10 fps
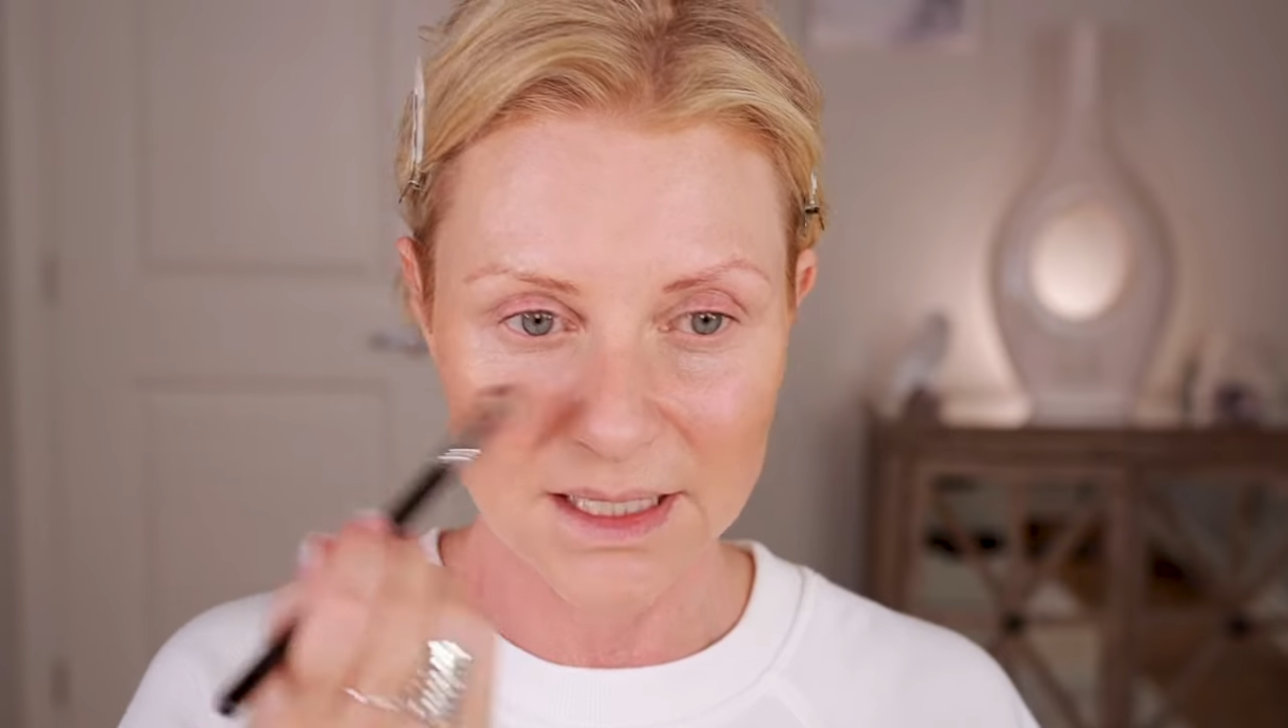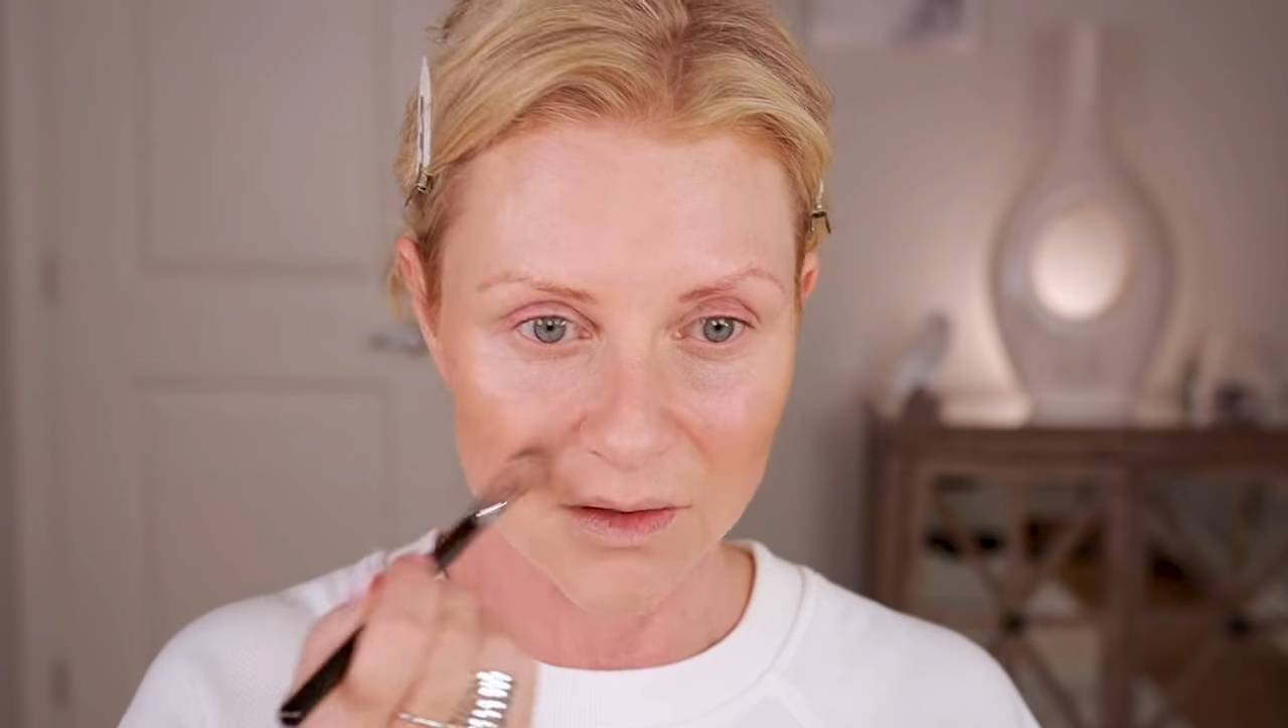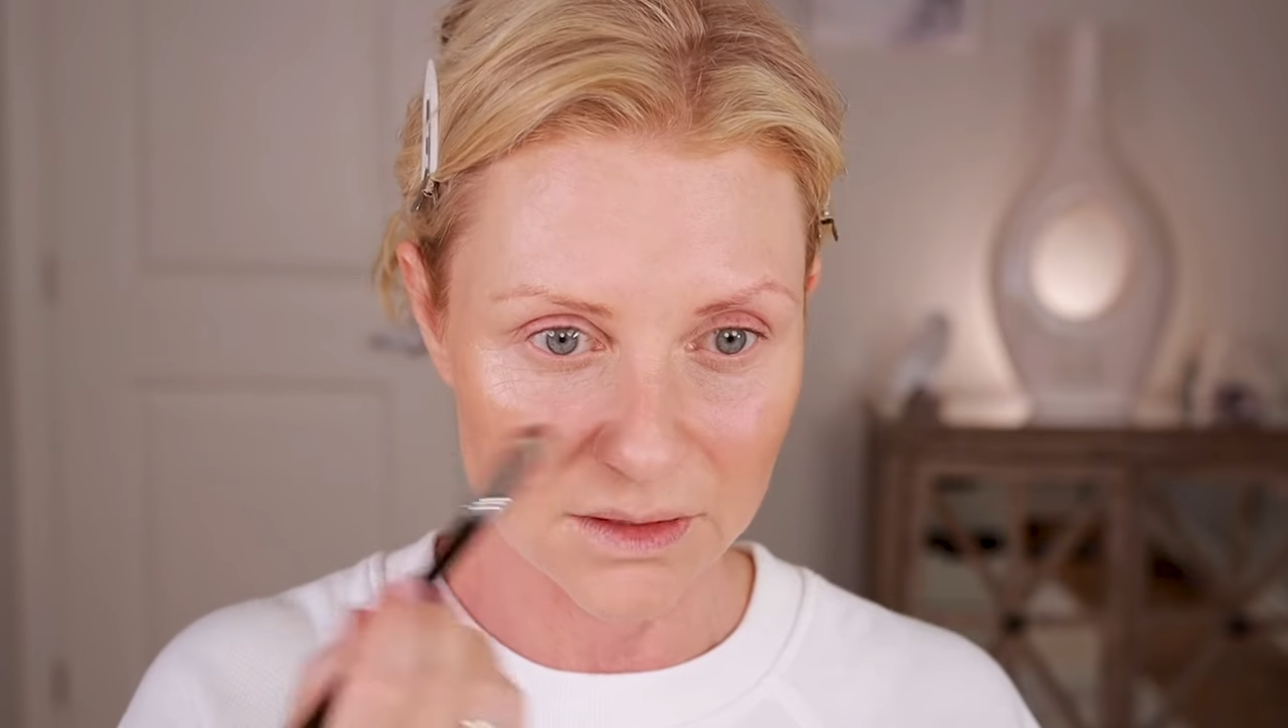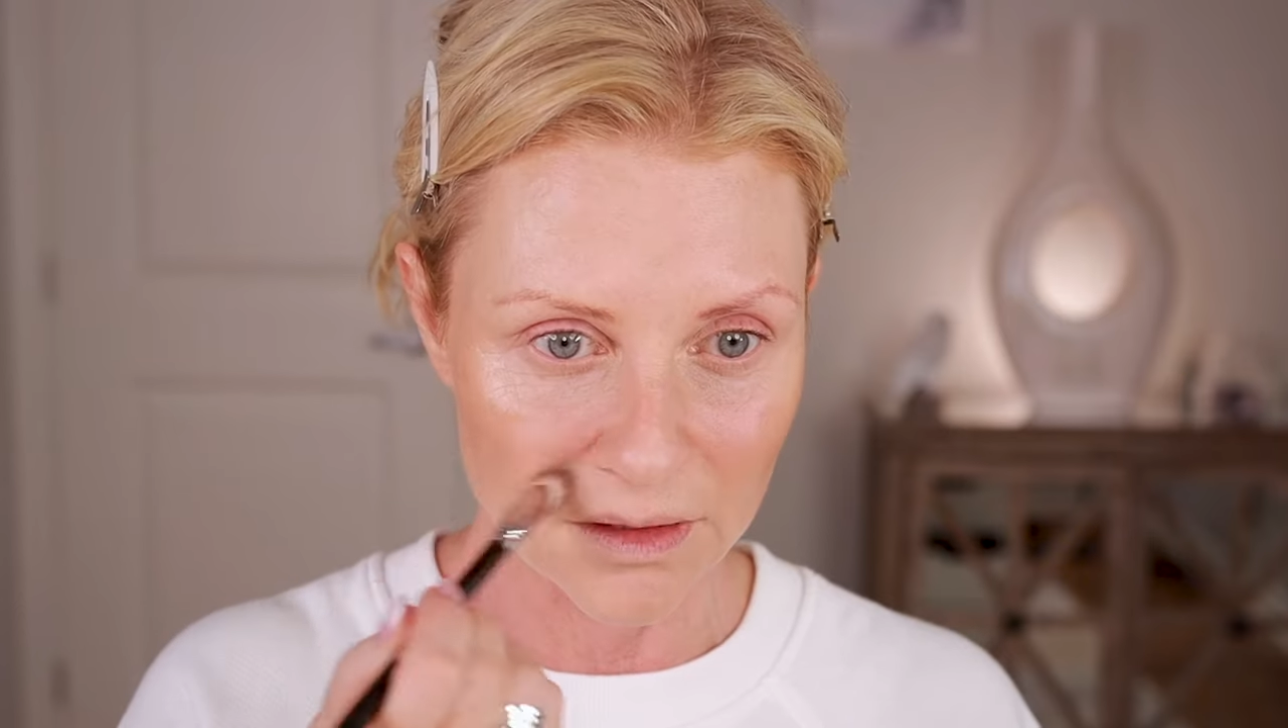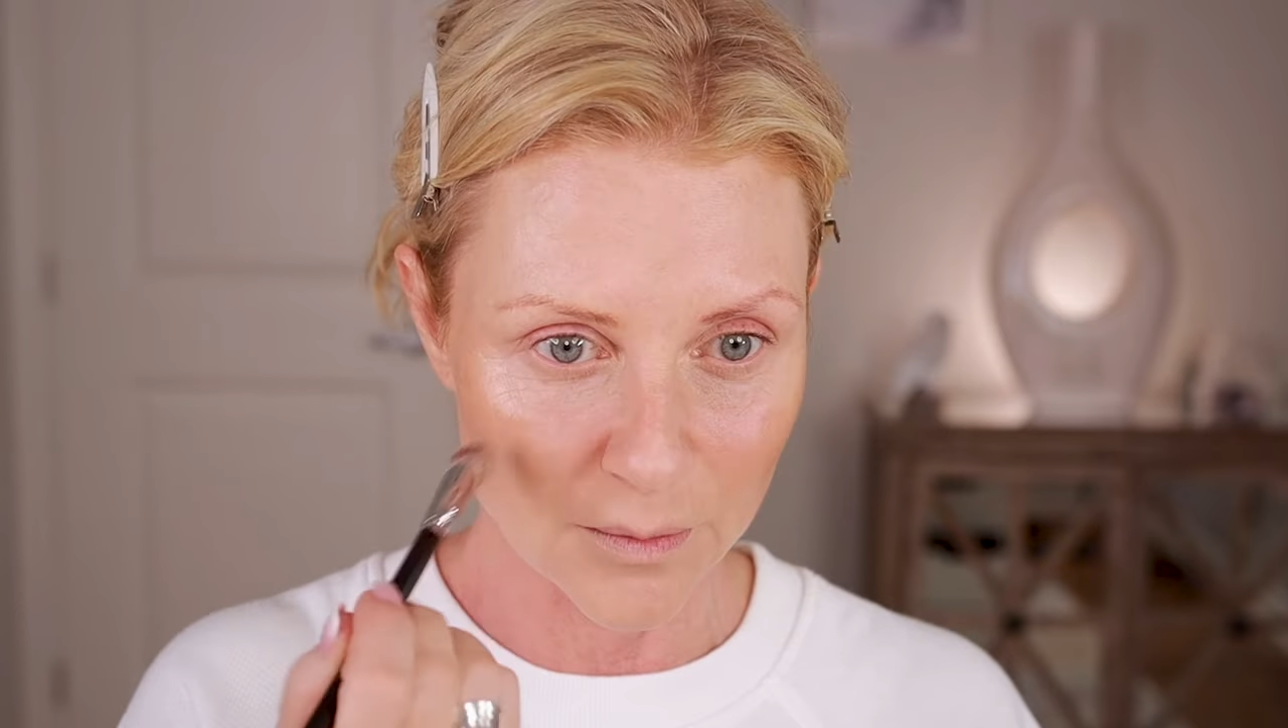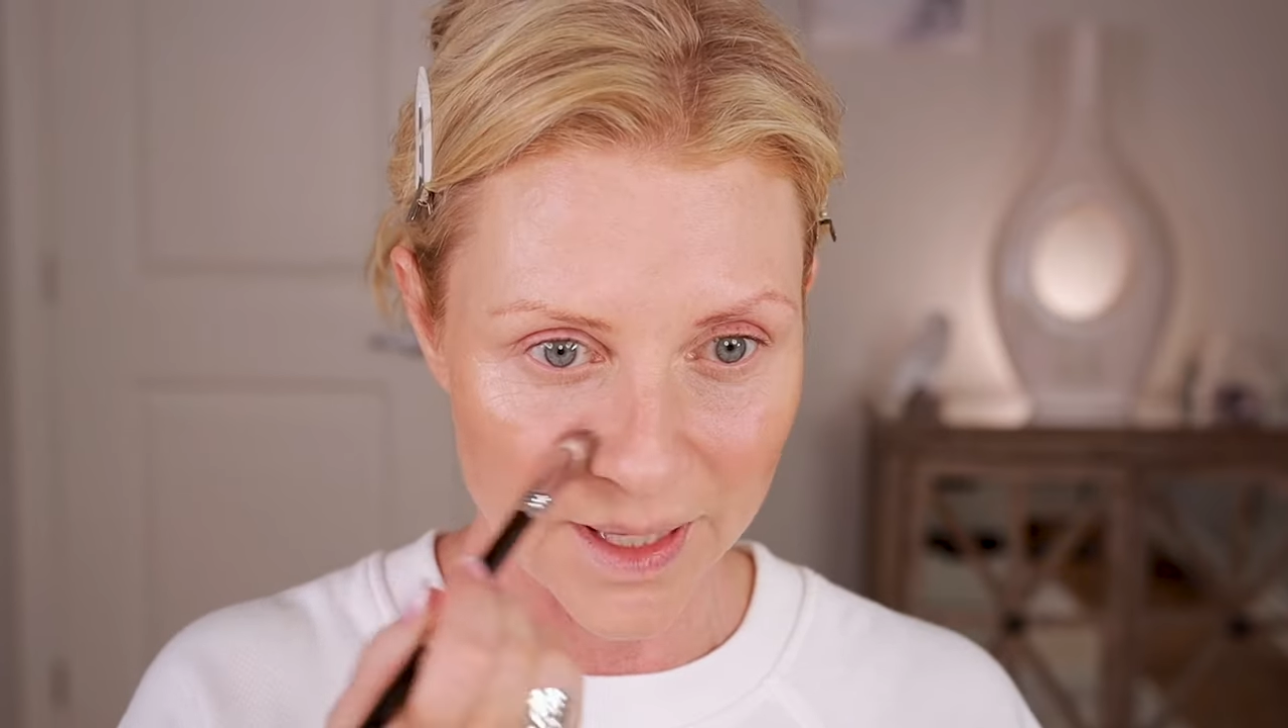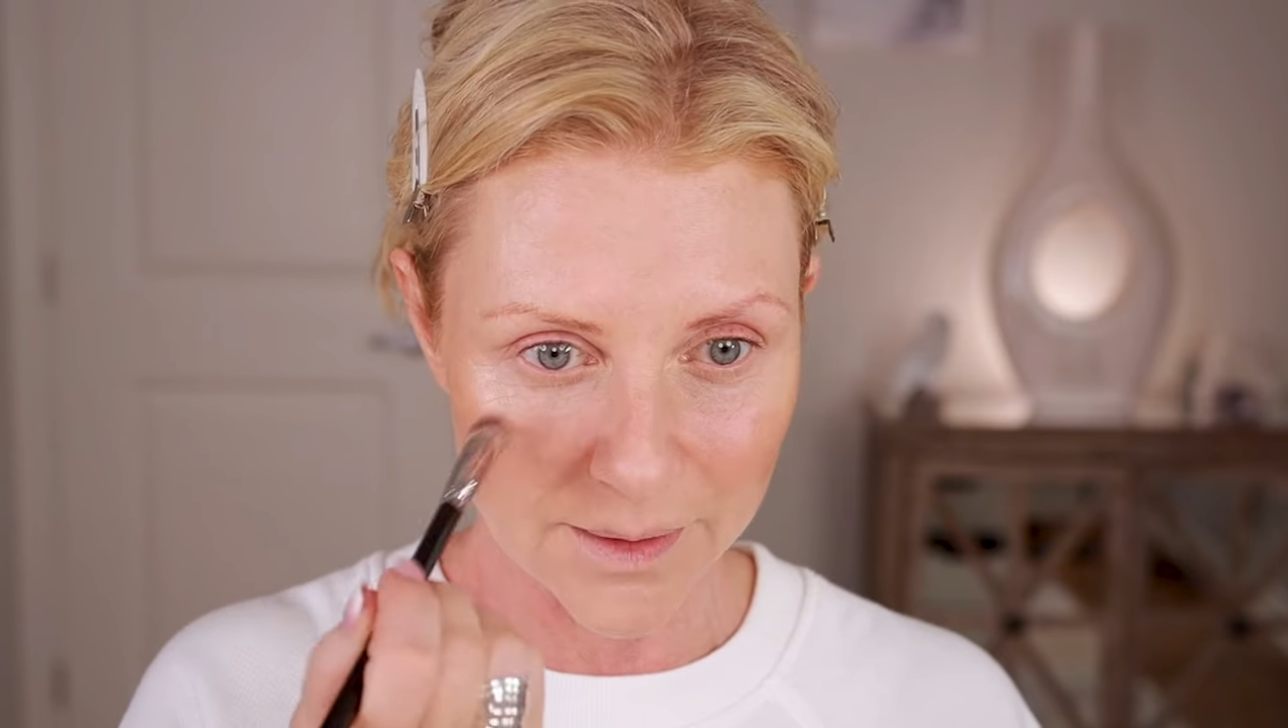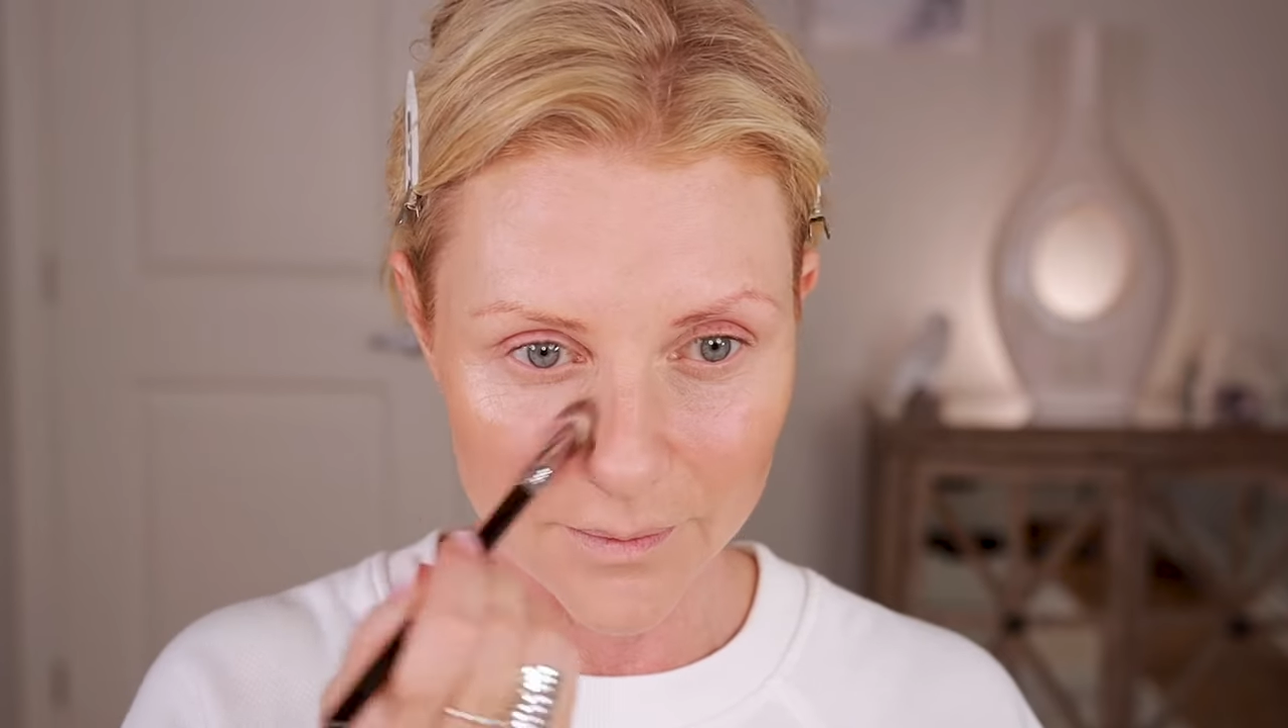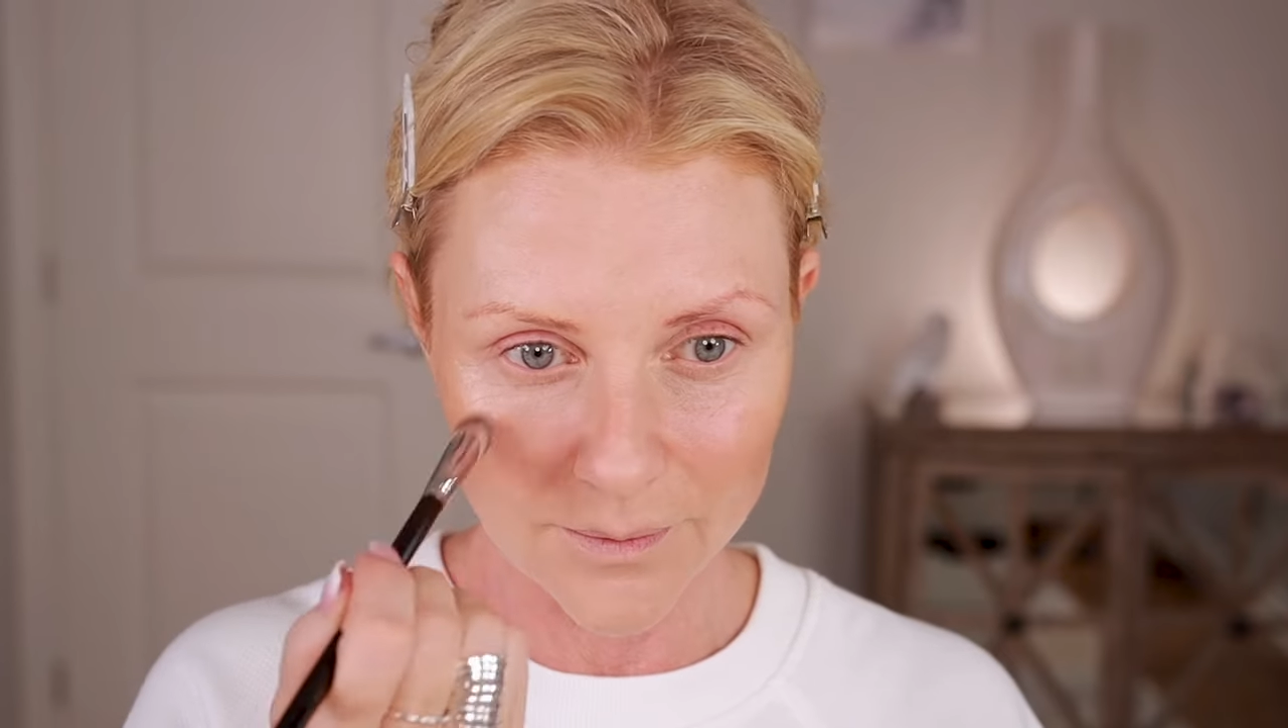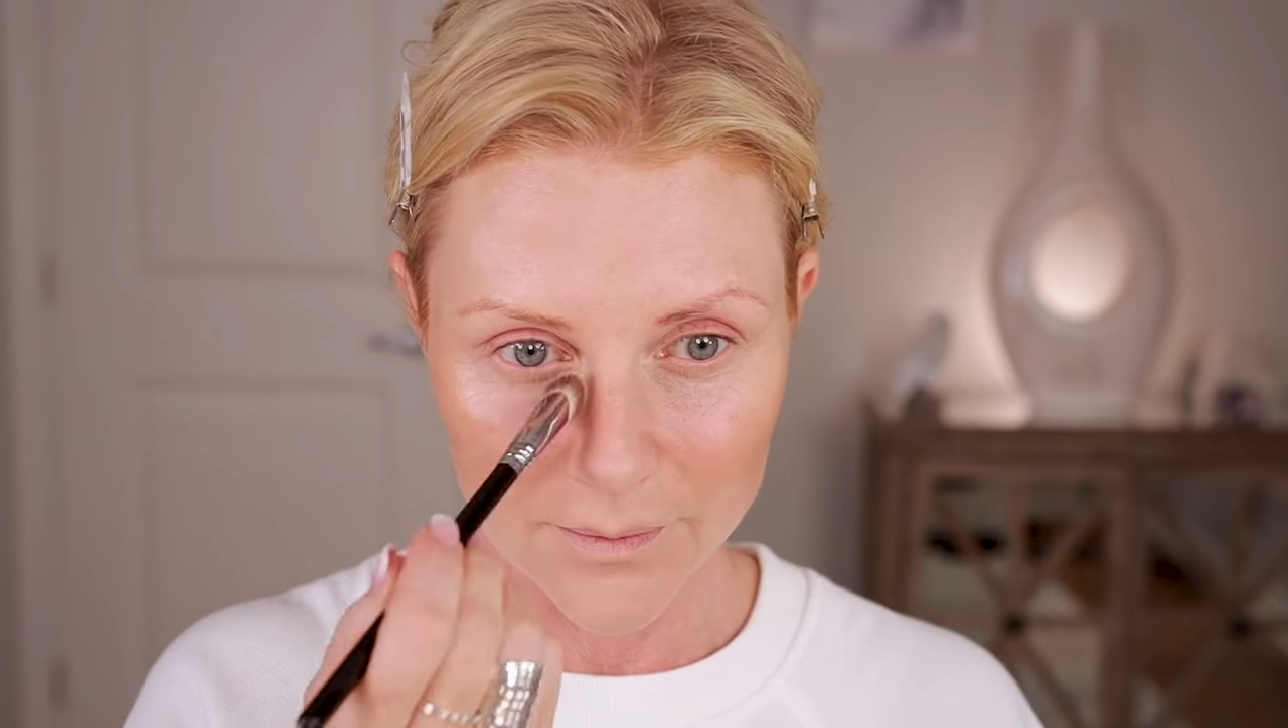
down a little bit.